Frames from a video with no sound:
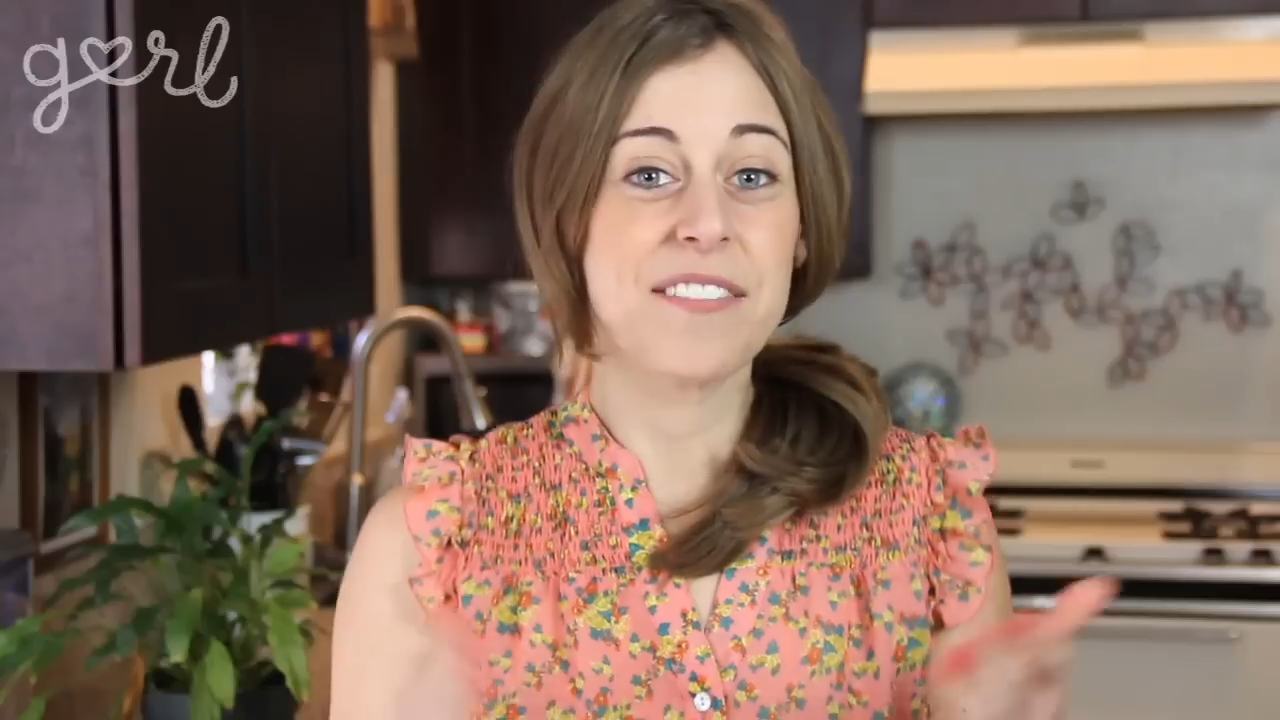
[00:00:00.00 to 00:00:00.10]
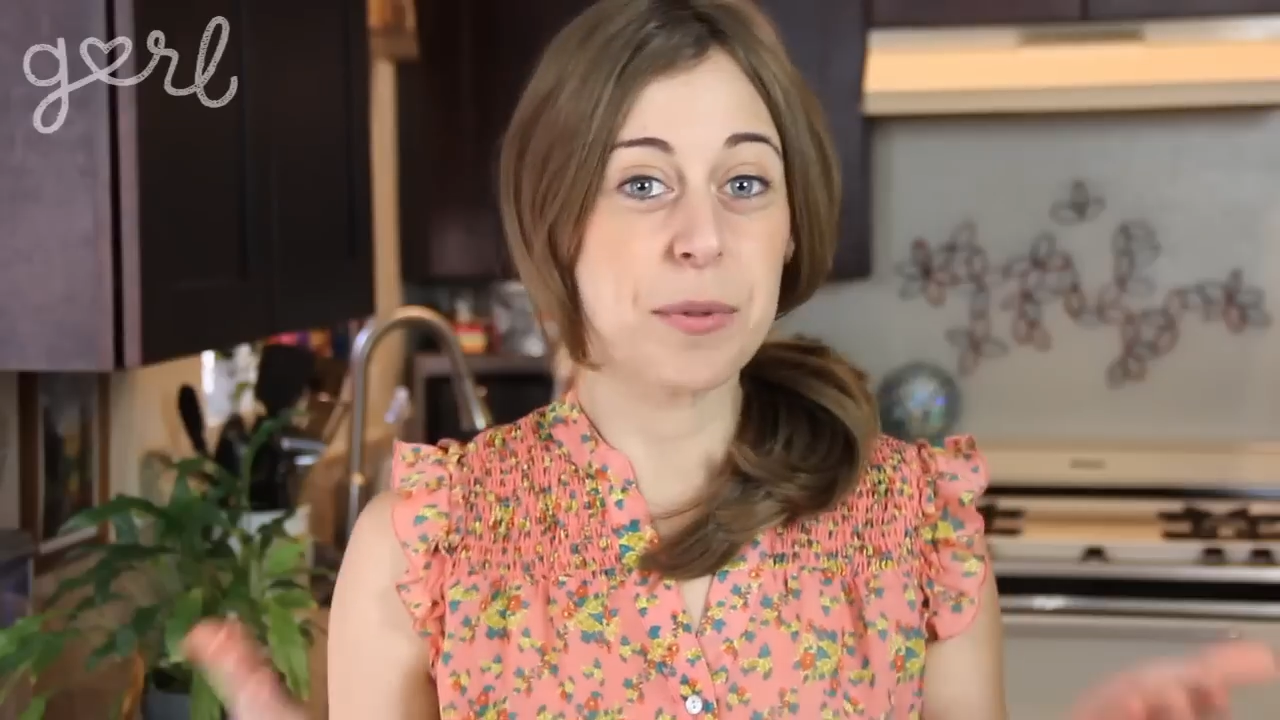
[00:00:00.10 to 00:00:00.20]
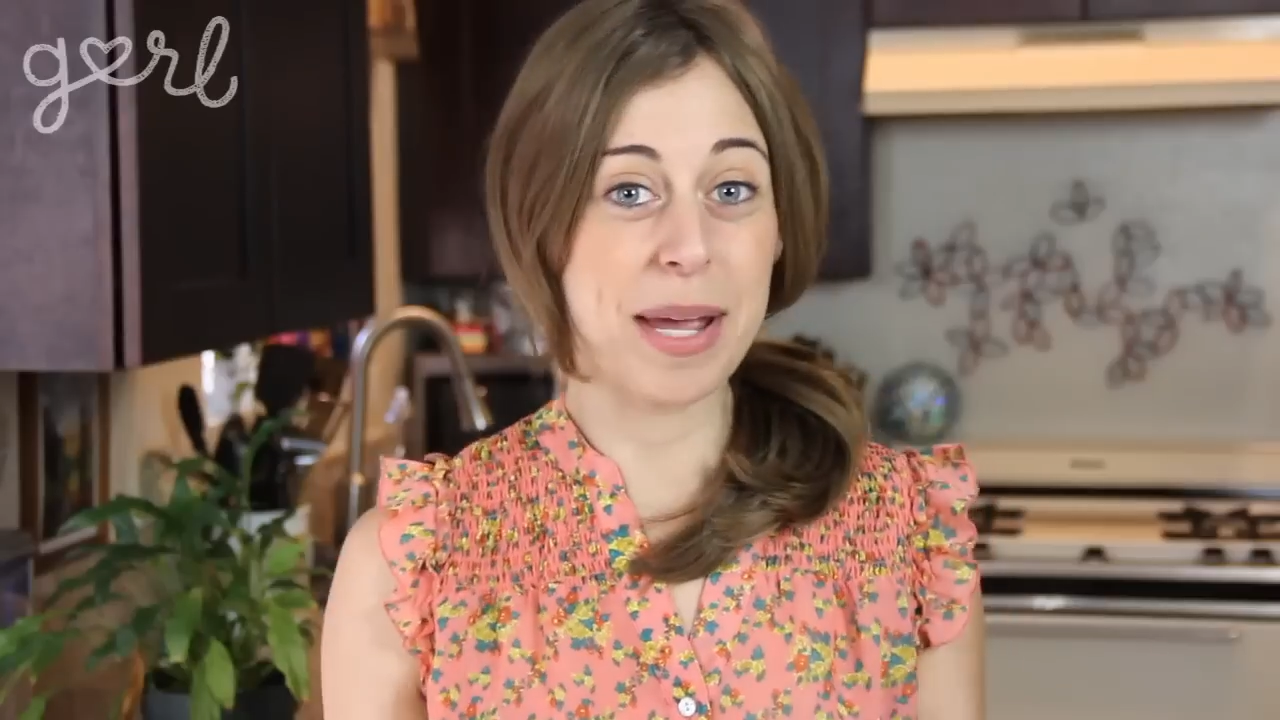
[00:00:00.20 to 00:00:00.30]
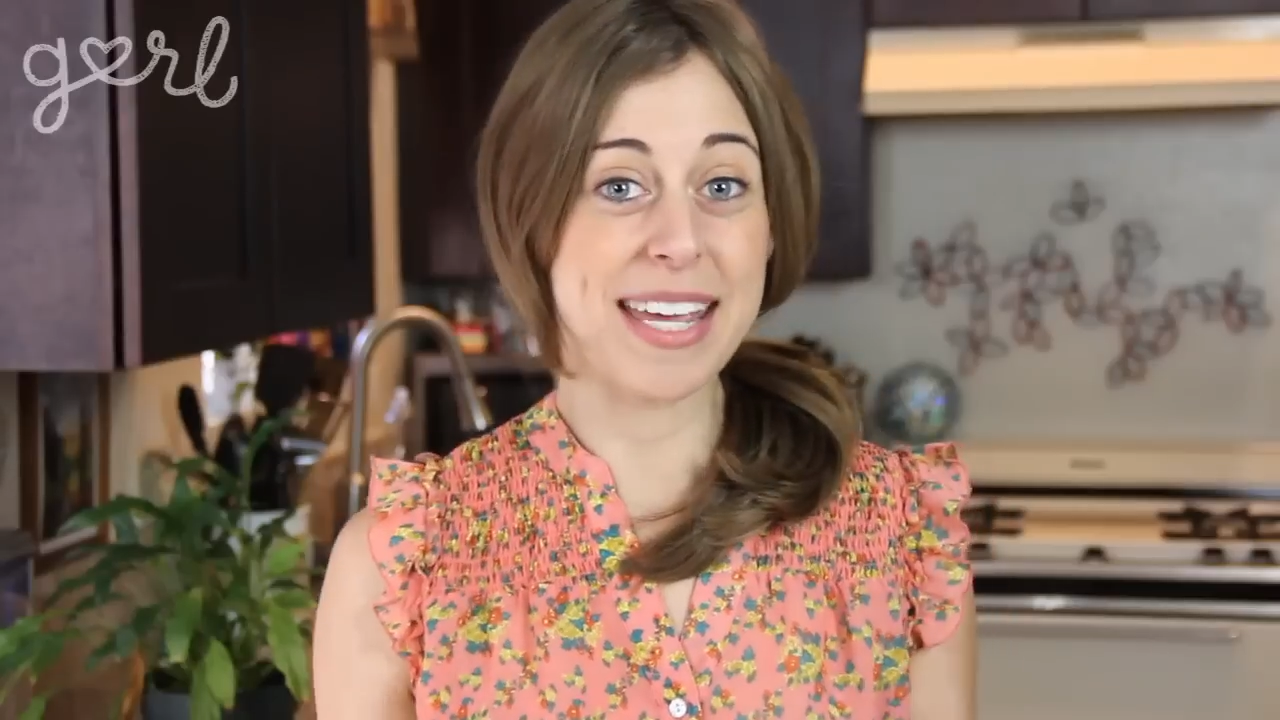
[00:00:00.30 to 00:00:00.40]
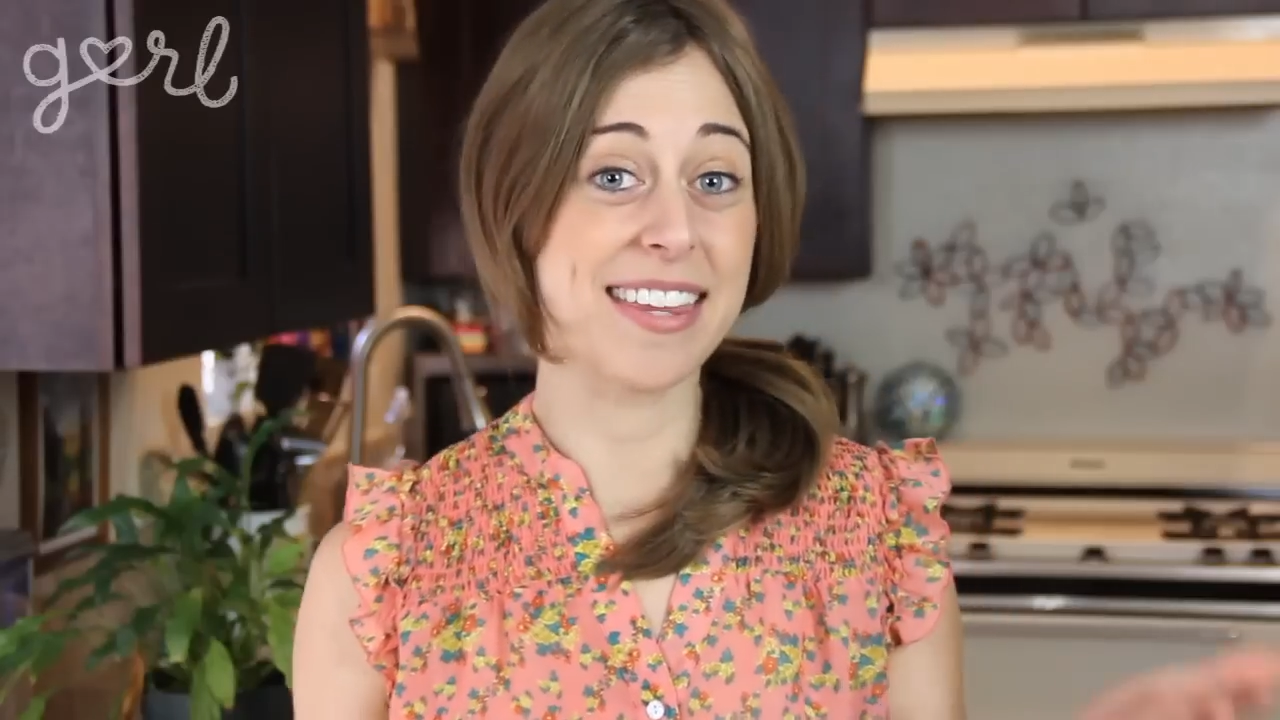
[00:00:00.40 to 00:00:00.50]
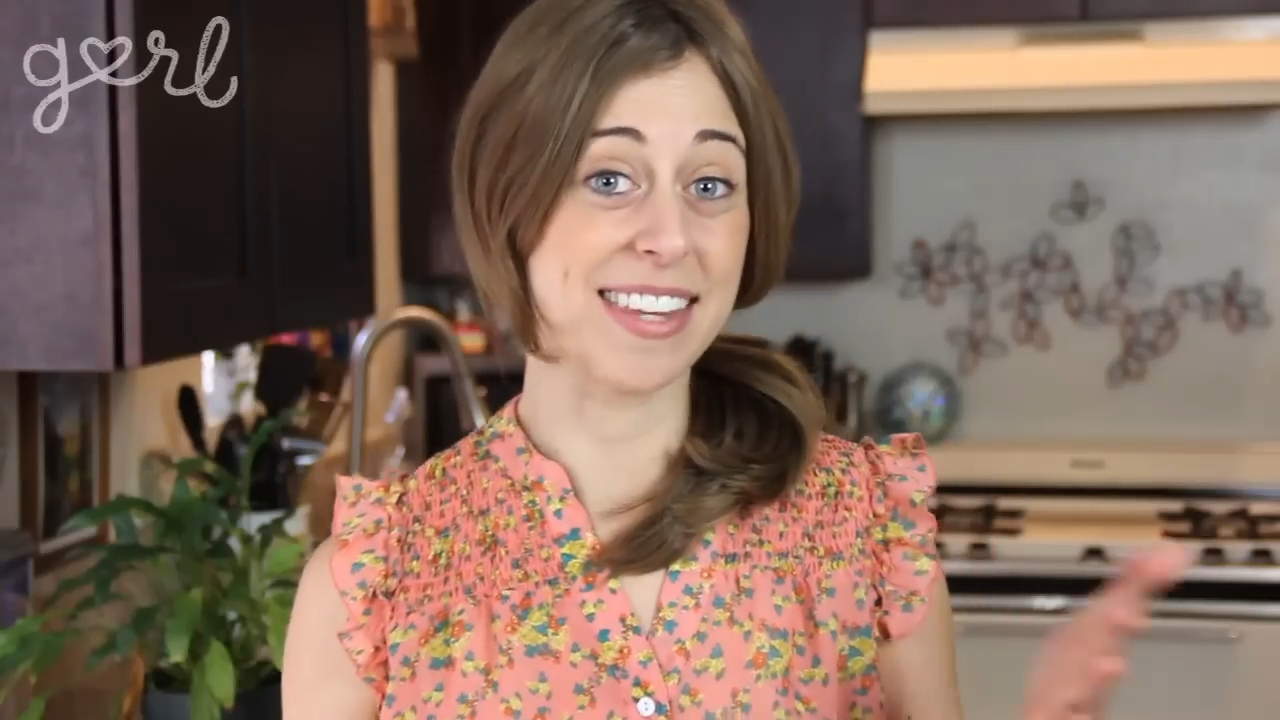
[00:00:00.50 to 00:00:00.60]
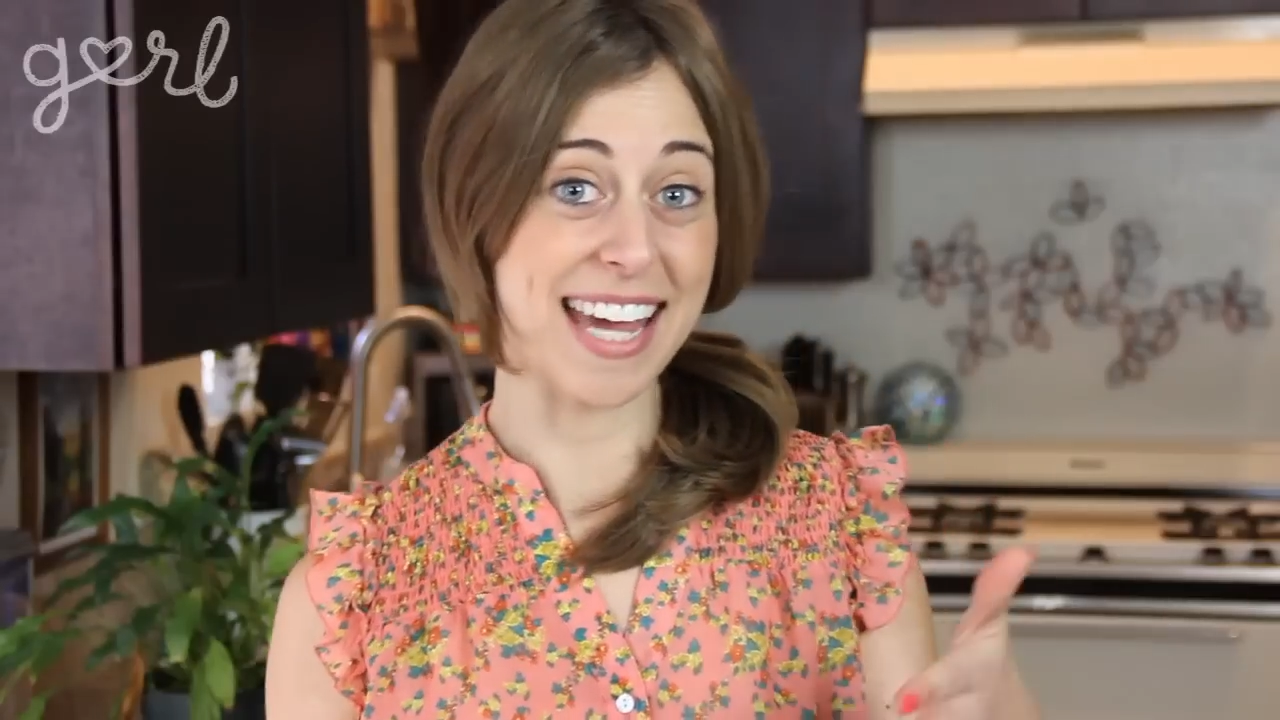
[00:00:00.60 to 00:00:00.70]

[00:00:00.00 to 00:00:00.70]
If you're making the